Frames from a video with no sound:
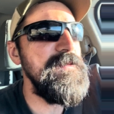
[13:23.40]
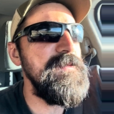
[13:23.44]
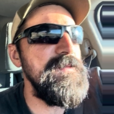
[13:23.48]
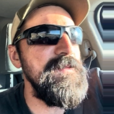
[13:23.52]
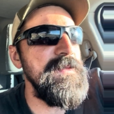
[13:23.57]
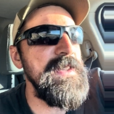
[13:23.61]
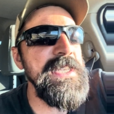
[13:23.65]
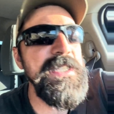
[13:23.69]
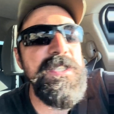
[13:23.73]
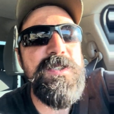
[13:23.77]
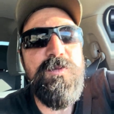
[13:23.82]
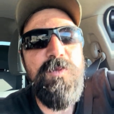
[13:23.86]

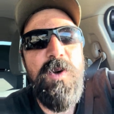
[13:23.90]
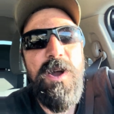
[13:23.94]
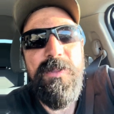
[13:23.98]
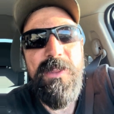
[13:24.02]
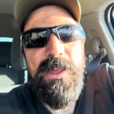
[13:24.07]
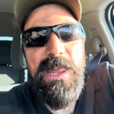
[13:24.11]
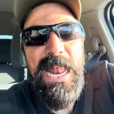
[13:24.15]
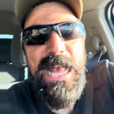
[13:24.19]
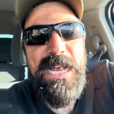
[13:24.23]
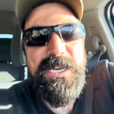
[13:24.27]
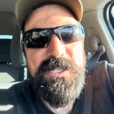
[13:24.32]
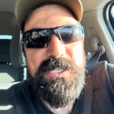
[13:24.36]
This is one
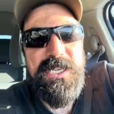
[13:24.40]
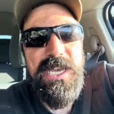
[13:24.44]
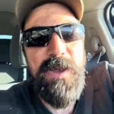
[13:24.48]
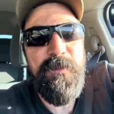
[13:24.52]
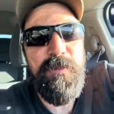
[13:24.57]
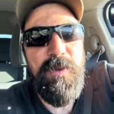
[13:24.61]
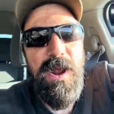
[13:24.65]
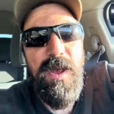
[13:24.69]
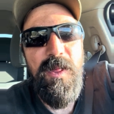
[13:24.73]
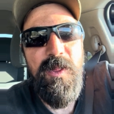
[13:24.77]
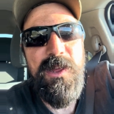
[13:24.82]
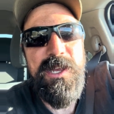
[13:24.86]
that actually I
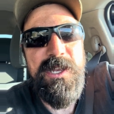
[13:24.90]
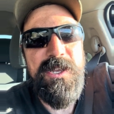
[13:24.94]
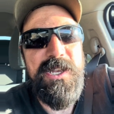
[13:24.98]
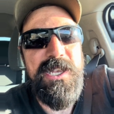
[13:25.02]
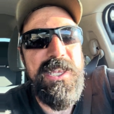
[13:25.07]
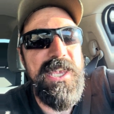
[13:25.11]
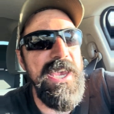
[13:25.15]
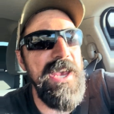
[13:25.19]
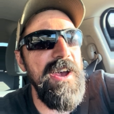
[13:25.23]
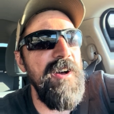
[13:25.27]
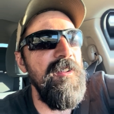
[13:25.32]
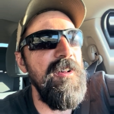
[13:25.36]
probably could
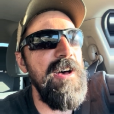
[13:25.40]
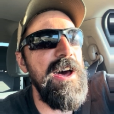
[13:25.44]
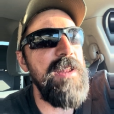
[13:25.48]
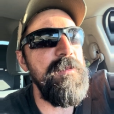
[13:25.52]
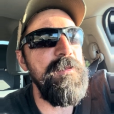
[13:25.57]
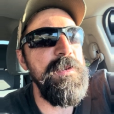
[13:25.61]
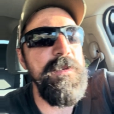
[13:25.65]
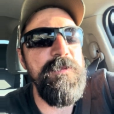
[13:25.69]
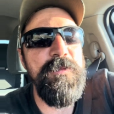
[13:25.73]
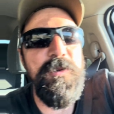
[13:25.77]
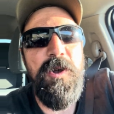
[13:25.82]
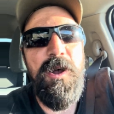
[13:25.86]
get a lot of
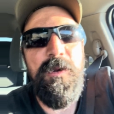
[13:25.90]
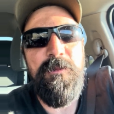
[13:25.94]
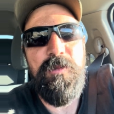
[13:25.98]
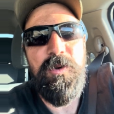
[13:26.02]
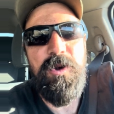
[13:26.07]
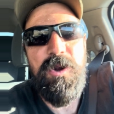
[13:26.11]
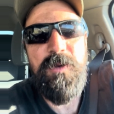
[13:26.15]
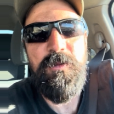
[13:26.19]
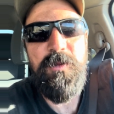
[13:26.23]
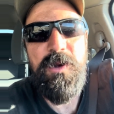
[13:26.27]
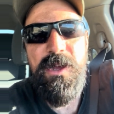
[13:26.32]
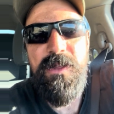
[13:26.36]
people on
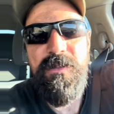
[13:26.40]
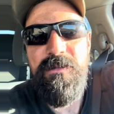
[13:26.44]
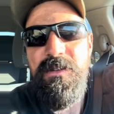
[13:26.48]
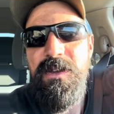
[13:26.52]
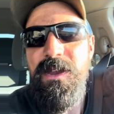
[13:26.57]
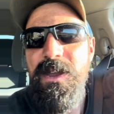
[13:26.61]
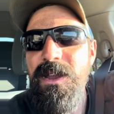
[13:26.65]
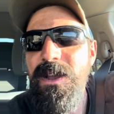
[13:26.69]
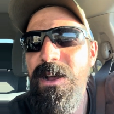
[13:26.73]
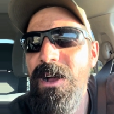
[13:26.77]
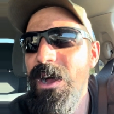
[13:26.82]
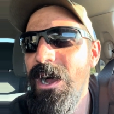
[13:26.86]
board with.
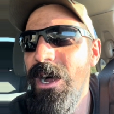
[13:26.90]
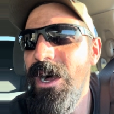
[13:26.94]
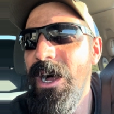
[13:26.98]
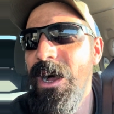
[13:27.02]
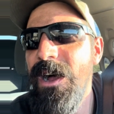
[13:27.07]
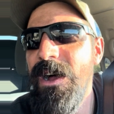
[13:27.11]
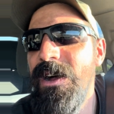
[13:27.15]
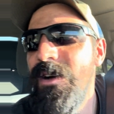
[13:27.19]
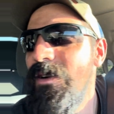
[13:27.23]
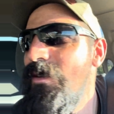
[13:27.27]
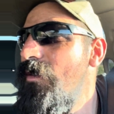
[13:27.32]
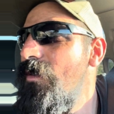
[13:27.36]

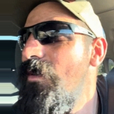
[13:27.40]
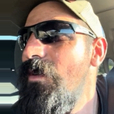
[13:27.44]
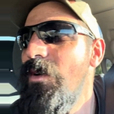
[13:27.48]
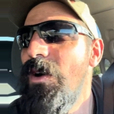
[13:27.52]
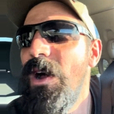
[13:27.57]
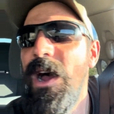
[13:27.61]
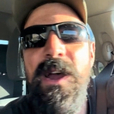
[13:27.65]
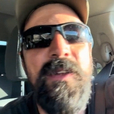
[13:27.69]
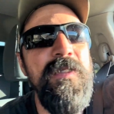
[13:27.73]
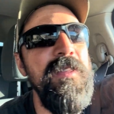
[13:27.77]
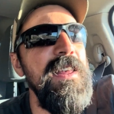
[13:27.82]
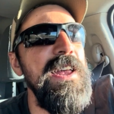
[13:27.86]

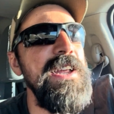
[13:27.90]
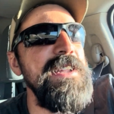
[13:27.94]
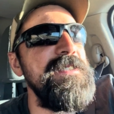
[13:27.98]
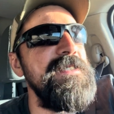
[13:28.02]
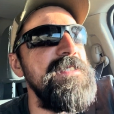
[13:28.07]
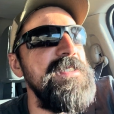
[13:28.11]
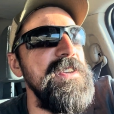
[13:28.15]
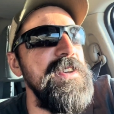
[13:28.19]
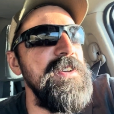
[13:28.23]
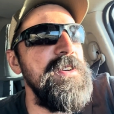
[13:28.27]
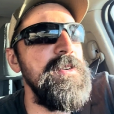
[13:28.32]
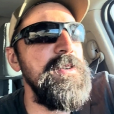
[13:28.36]
I'd like
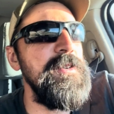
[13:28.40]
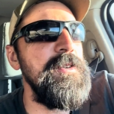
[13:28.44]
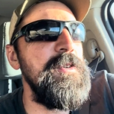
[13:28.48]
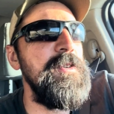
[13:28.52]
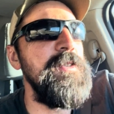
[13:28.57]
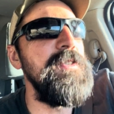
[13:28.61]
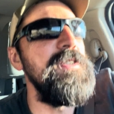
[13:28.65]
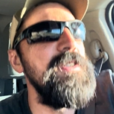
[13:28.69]
to